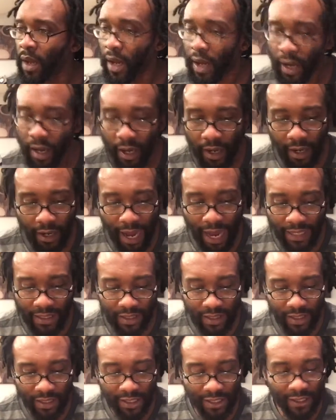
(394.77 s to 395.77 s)
uh, I
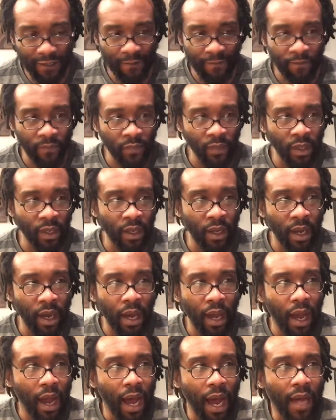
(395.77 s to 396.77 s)
just,
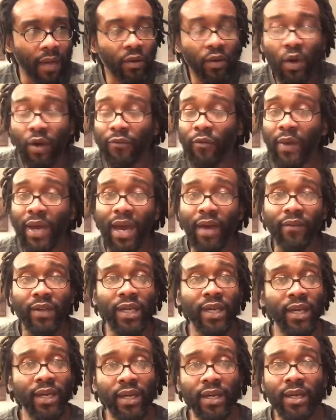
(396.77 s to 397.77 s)
I don't know if you have
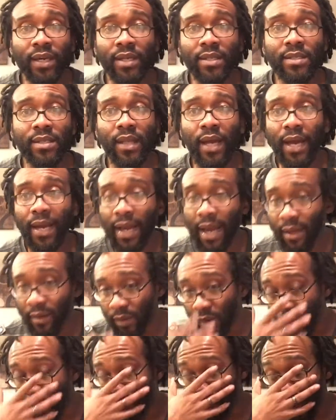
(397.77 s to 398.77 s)
kids. Like, I
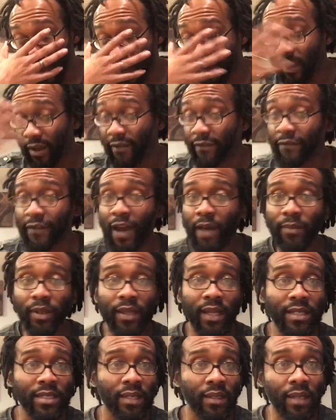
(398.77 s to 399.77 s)
don't know if you have any family
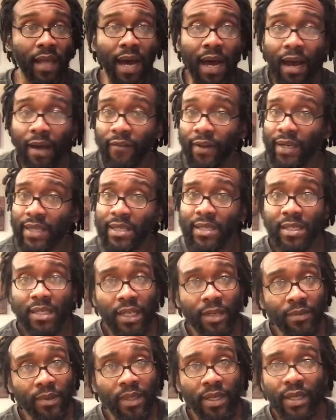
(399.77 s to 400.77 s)
that's alive, any
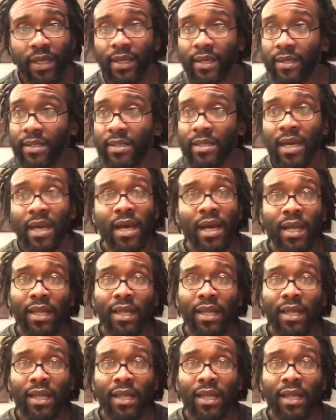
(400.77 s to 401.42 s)
siblings.